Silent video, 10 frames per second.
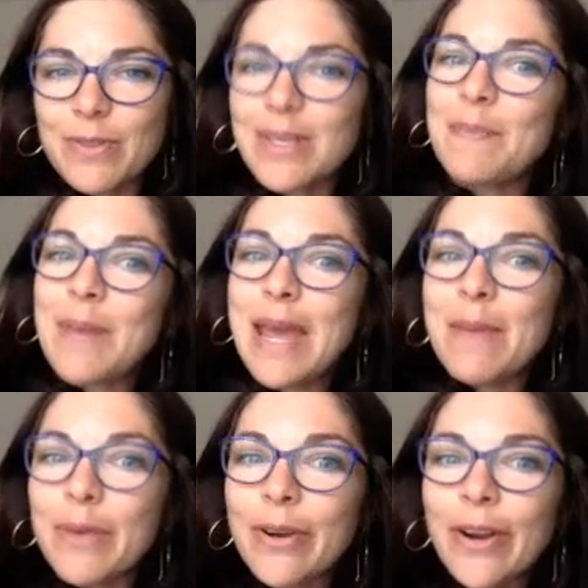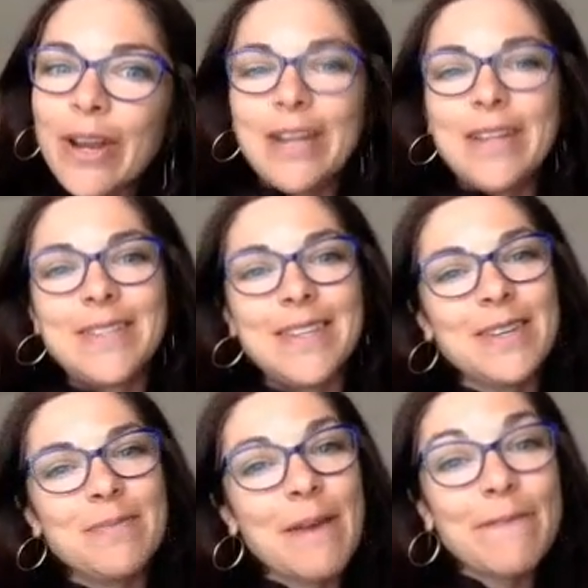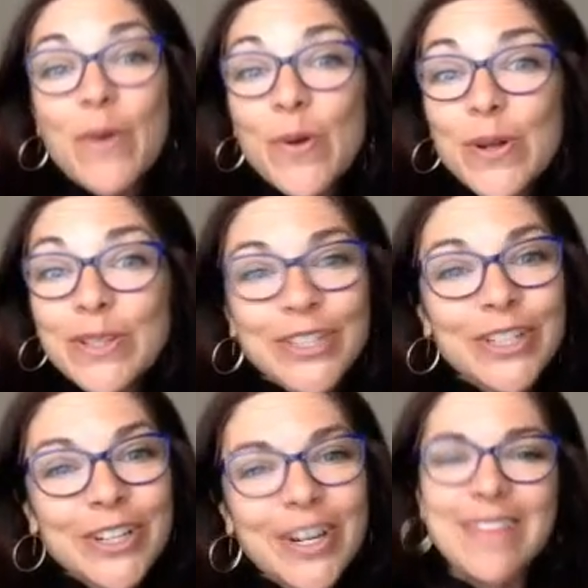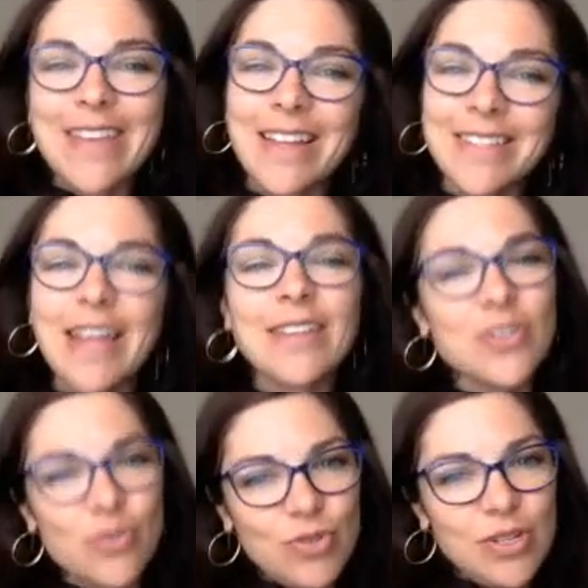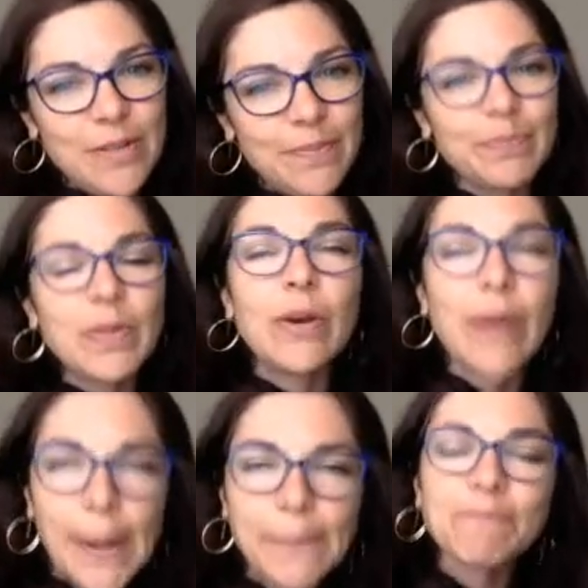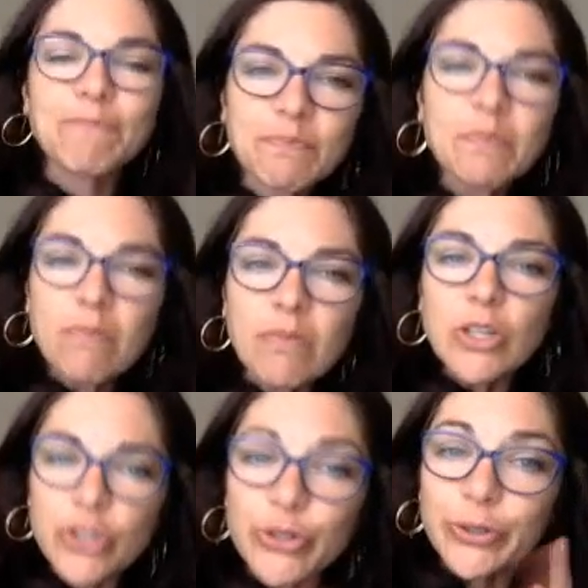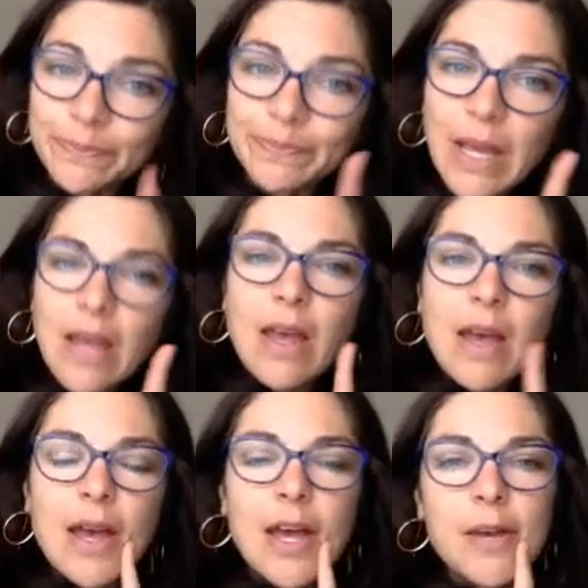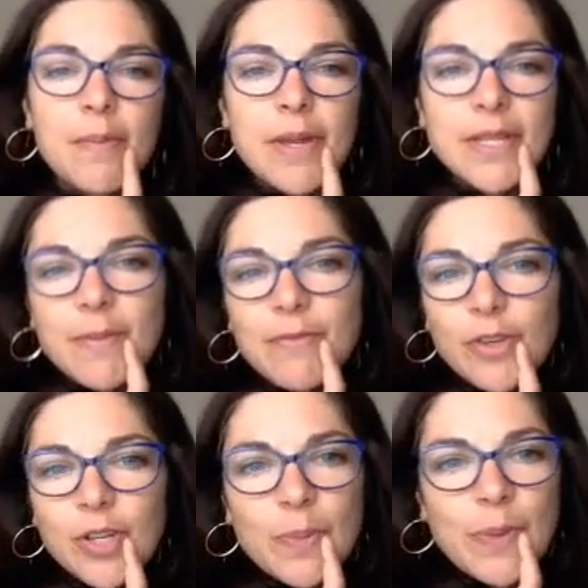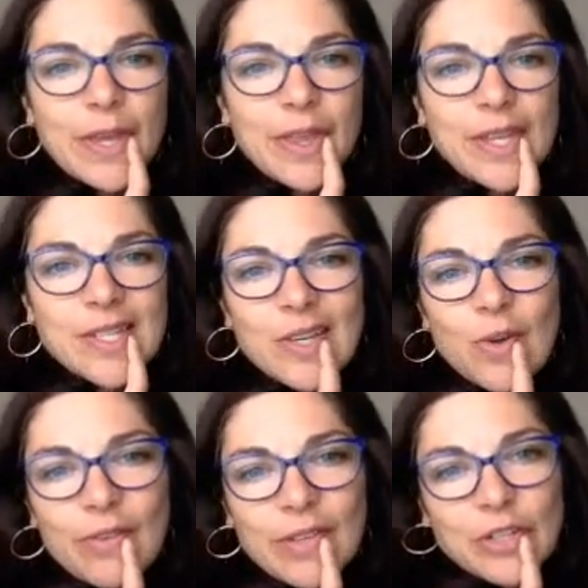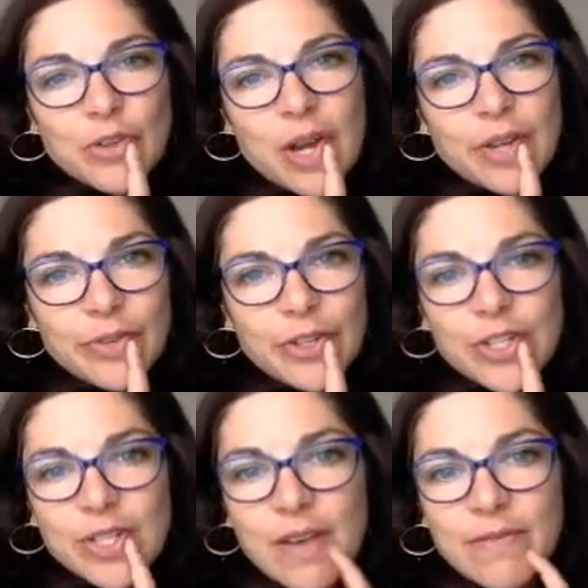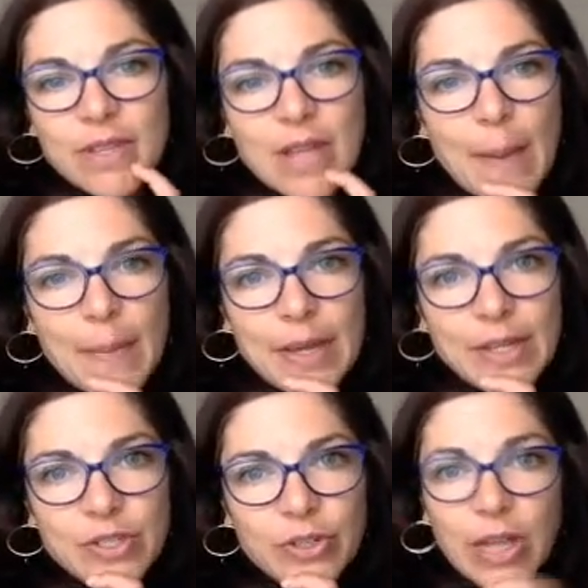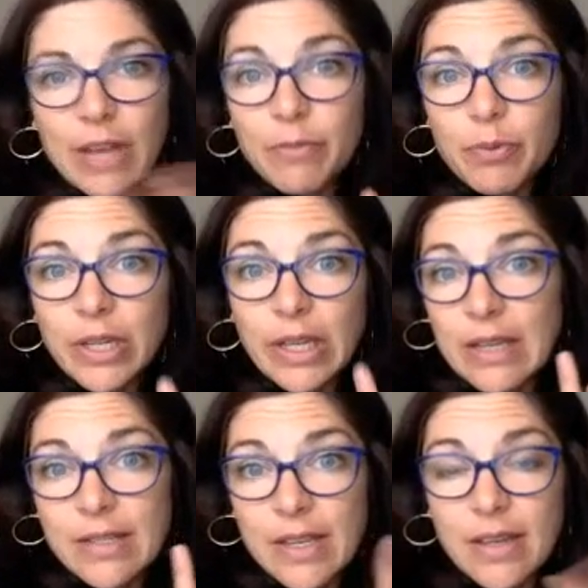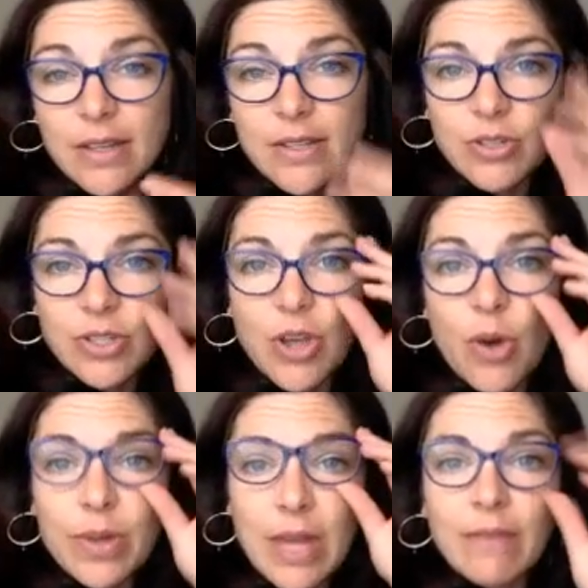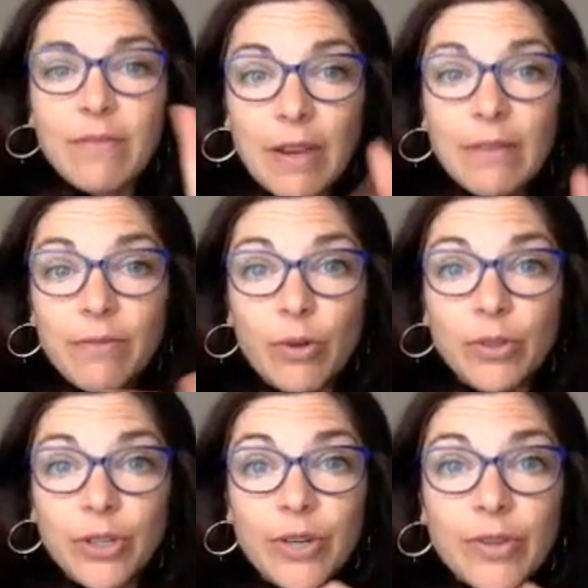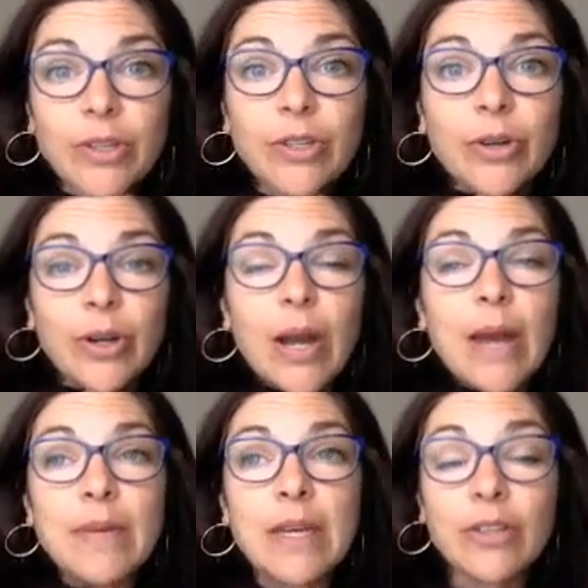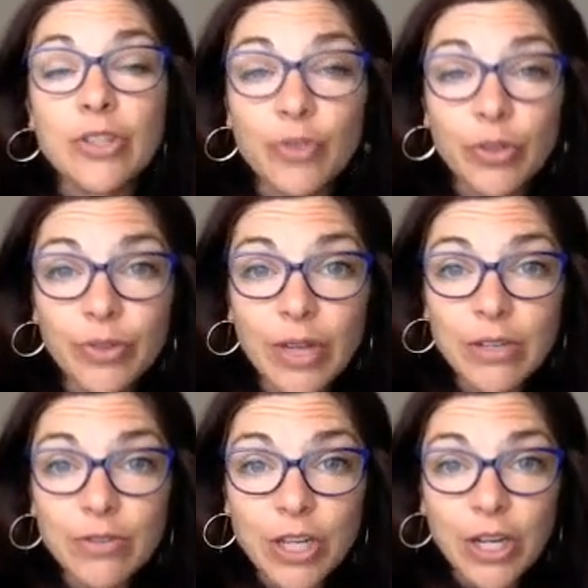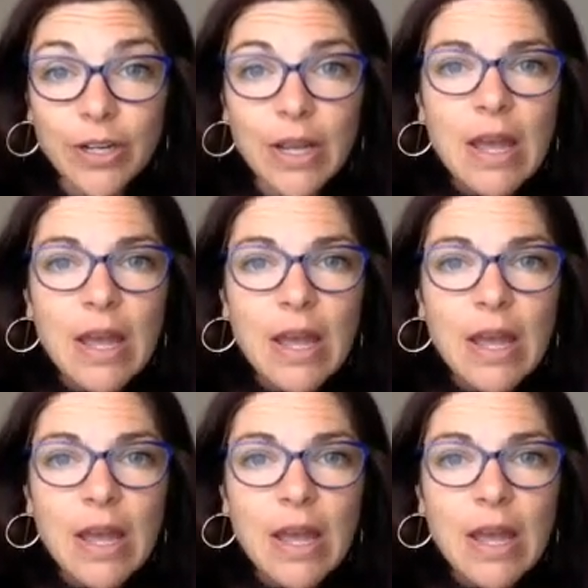was on paper and it's in my folder and that's at school. Okay, true. Some of you are going to pick things that you have electronic versions of, and that makes your life pretty easy because you just go in that folder, that your IB English folder that you shared,